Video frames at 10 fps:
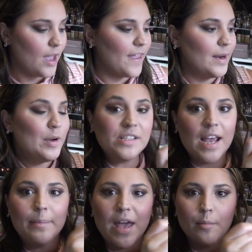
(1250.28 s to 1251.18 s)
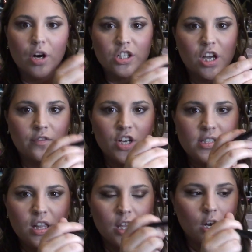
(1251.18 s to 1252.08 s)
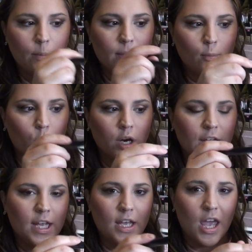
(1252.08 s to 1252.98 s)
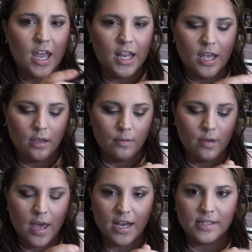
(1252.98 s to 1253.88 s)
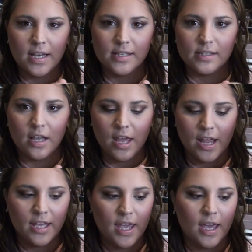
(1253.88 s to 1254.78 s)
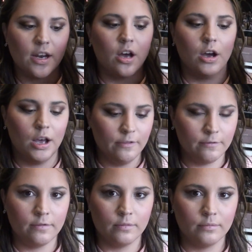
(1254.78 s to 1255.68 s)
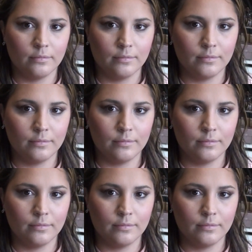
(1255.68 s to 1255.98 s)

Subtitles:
And then I'm going to tap that brush off just a little bit more, get any excess that I can off.